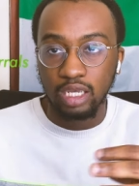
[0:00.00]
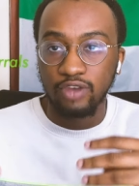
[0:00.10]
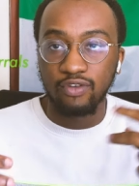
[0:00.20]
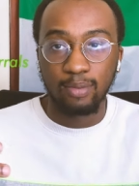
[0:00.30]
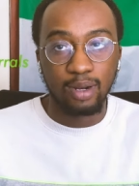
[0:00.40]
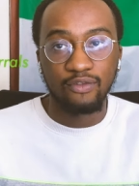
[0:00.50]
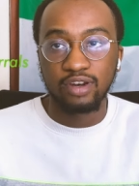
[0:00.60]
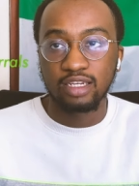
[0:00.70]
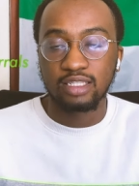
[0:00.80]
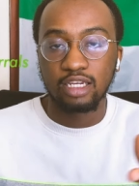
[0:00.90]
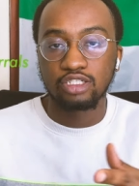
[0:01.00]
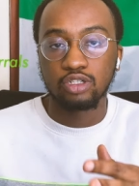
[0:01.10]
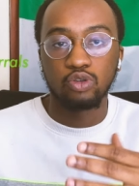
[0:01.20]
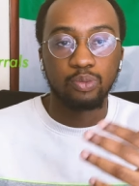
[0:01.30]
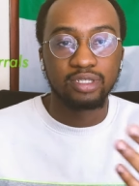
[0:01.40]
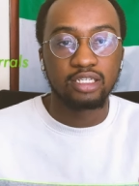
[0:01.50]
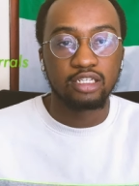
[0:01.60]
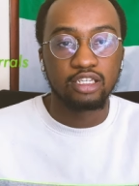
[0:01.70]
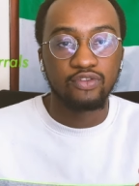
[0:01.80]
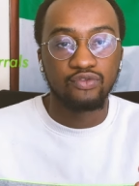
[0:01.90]
If you apply for an extension, they'll
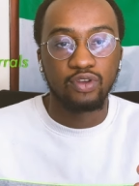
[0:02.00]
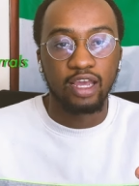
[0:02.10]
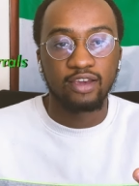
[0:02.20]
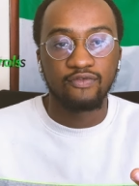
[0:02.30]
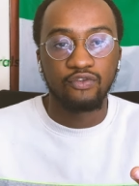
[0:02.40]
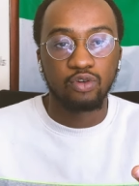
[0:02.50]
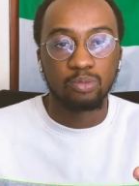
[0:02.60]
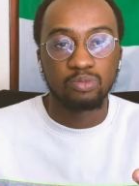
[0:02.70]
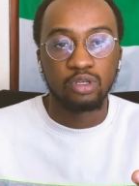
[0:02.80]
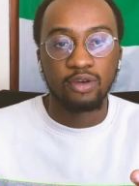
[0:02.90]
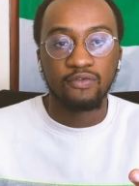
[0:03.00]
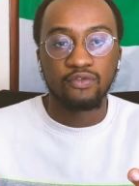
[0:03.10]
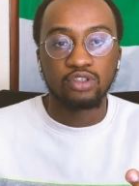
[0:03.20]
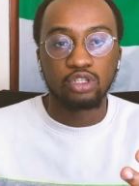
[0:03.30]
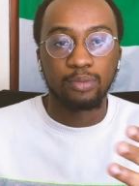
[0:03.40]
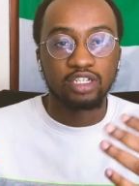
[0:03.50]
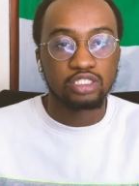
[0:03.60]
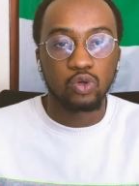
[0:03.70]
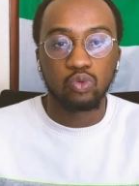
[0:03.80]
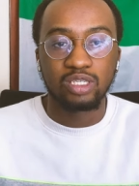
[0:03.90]
basically give you like from some
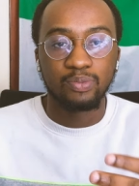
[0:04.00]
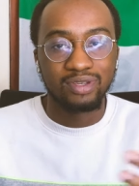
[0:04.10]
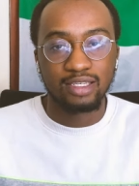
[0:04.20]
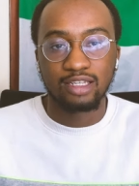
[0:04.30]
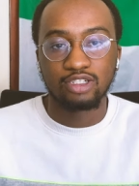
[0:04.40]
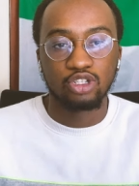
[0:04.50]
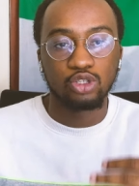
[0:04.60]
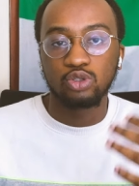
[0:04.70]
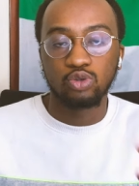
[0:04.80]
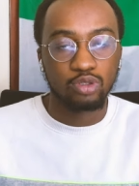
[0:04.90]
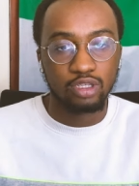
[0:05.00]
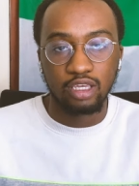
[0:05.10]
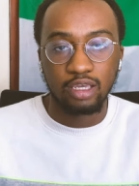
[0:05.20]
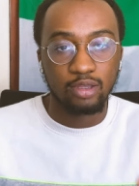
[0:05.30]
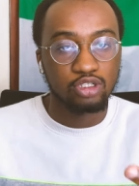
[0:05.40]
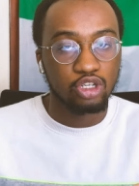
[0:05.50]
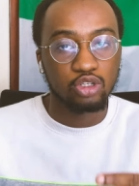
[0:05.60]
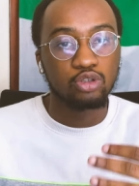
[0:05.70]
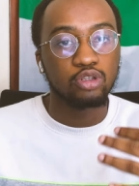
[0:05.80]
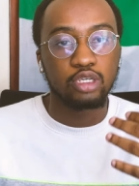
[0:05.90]
extra weeks, basically just to do
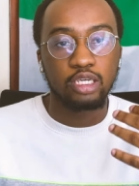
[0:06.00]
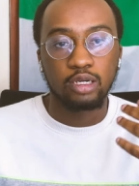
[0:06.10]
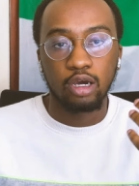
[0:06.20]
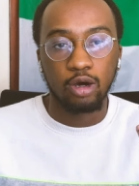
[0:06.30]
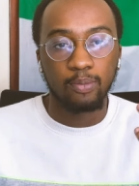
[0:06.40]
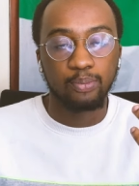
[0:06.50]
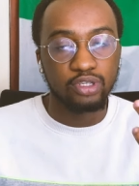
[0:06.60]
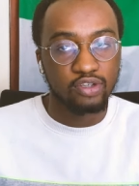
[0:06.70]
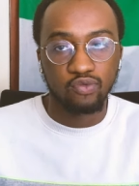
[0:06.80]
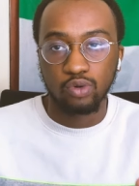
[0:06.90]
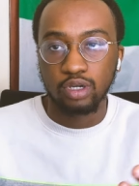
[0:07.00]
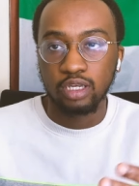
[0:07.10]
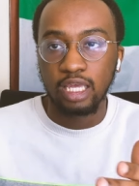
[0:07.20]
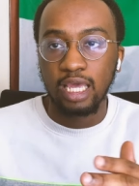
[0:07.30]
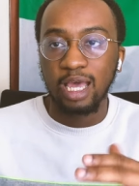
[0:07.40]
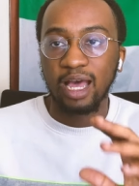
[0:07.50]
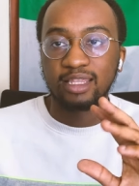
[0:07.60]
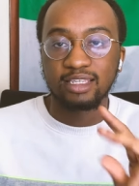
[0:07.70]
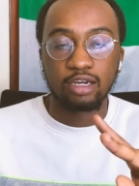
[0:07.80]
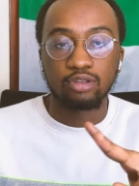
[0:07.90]
the piece of work. And
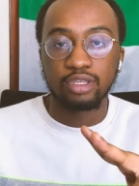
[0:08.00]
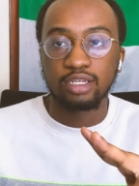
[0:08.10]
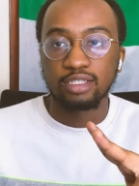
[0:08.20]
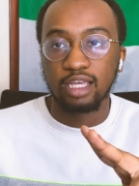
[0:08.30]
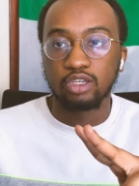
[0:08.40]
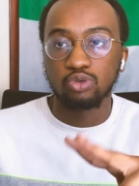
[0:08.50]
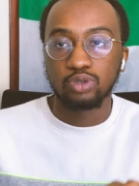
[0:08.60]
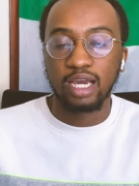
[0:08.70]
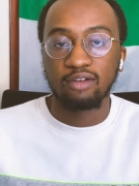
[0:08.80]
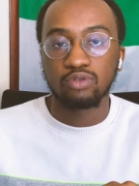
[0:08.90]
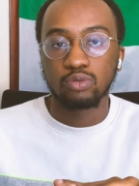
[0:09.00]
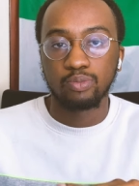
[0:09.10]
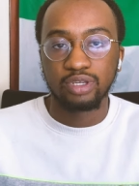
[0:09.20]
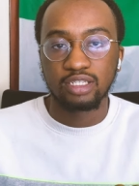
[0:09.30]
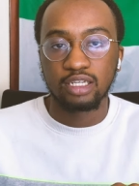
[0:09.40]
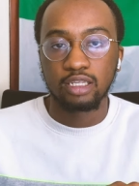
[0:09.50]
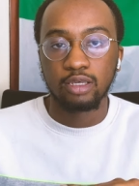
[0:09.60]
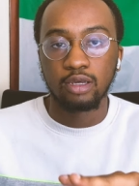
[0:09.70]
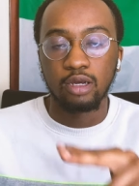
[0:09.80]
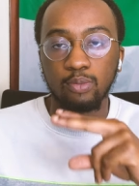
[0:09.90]
the second thing is that you would have to basically
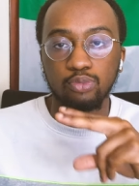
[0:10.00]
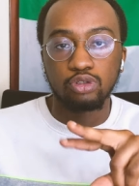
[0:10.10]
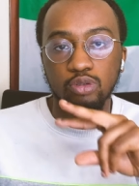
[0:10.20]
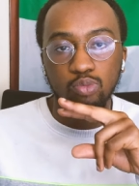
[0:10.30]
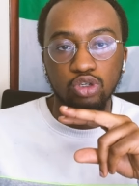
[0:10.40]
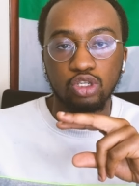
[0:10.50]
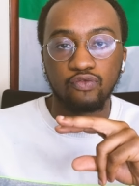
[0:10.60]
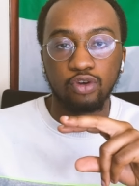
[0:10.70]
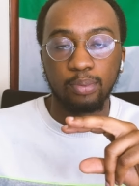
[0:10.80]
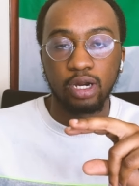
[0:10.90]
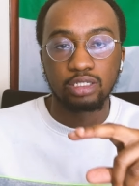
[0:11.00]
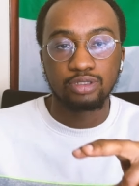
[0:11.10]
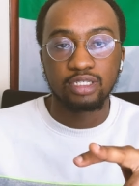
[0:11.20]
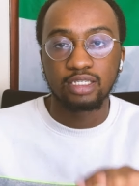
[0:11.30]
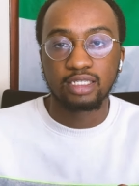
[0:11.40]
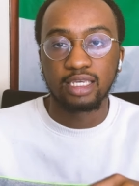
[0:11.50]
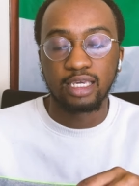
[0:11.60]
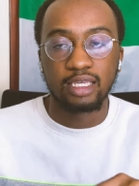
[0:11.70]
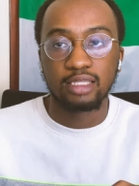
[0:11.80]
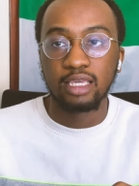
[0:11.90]
put most of your priorities
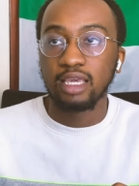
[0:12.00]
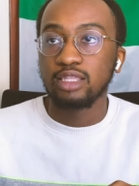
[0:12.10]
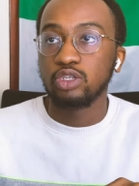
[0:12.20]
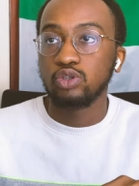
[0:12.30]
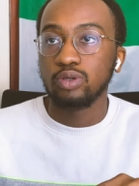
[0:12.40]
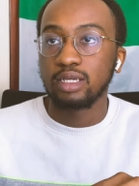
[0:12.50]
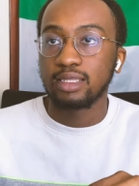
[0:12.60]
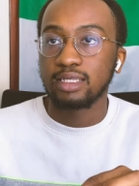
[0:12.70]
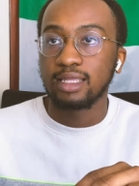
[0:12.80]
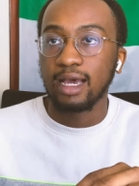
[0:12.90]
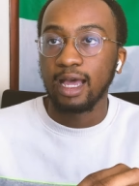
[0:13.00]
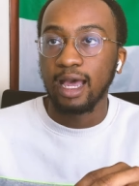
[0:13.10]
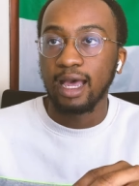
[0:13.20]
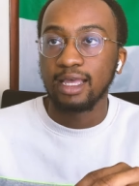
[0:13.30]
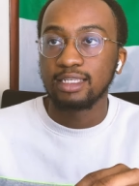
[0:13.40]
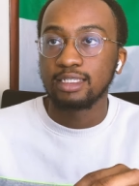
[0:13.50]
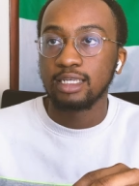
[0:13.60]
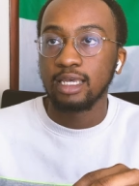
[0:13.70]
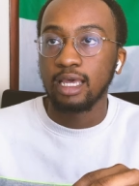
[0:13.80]
in the units that has,